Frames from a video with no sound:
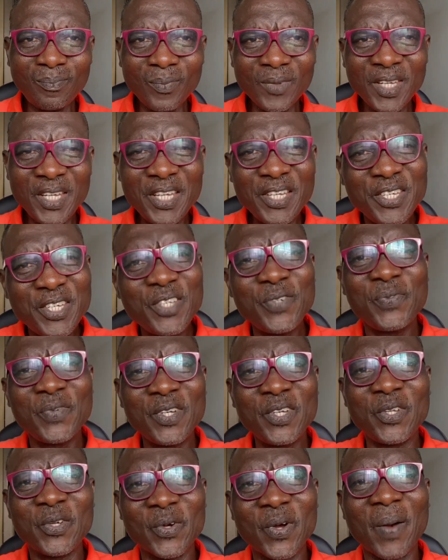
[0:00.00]
In this
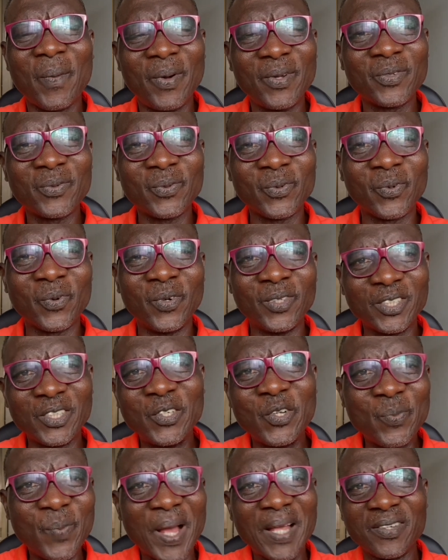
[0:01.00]
video, I want to
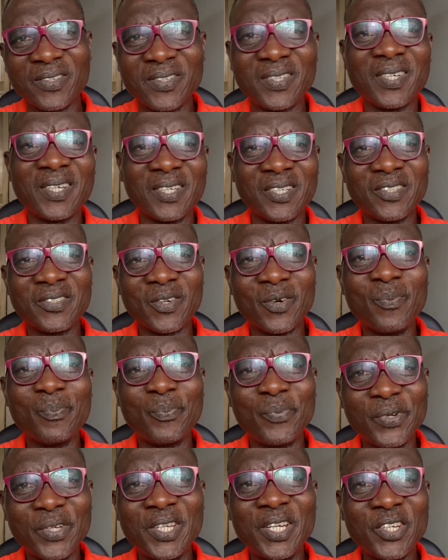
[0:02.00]
continue my series on
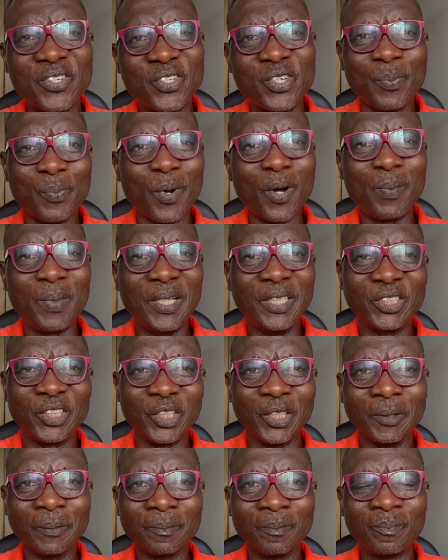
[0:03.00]
predatory
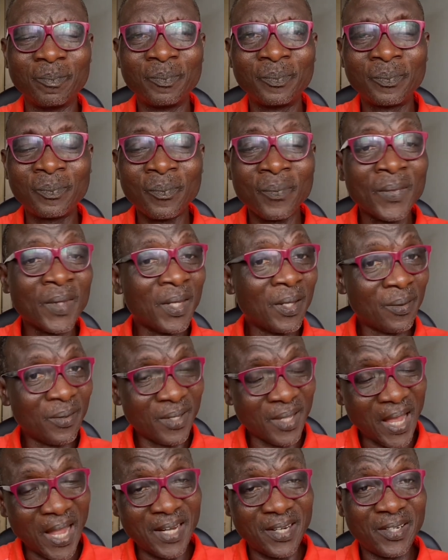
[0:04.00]
publishing.
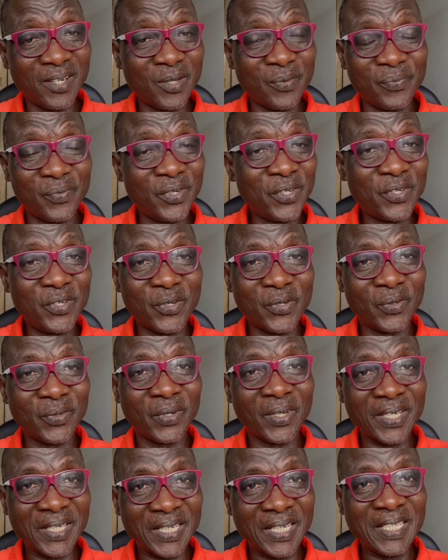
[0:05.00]
I did a video
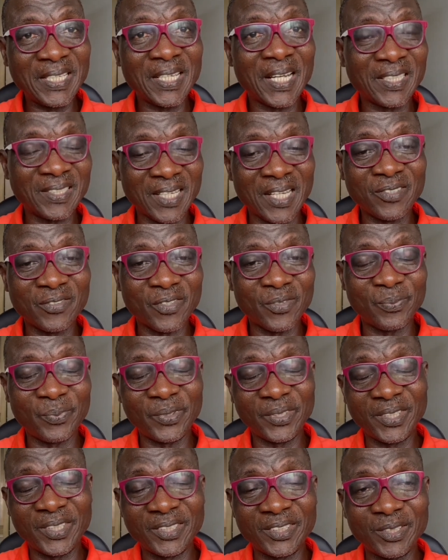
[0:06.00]
on danger signs of
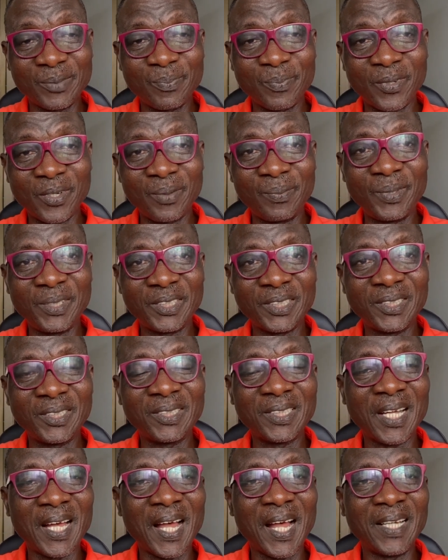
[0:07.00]
predatory publishing.
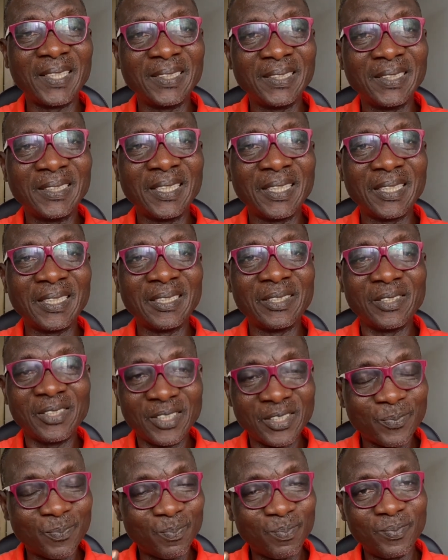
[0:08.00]

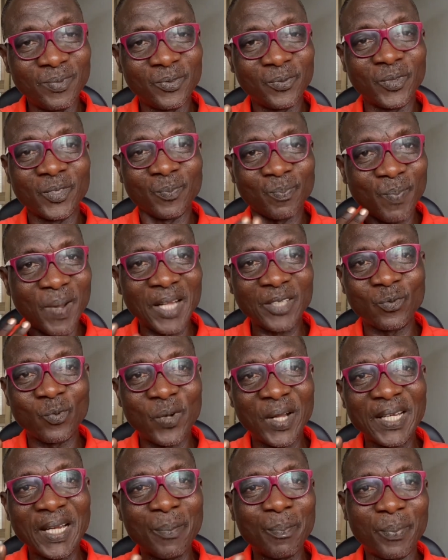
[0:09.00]
It was part
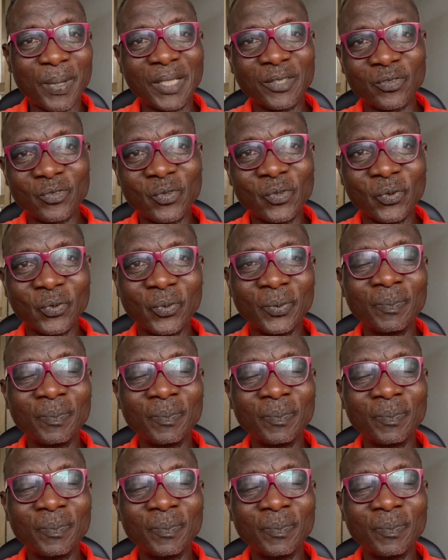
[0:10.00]
1 and part 2.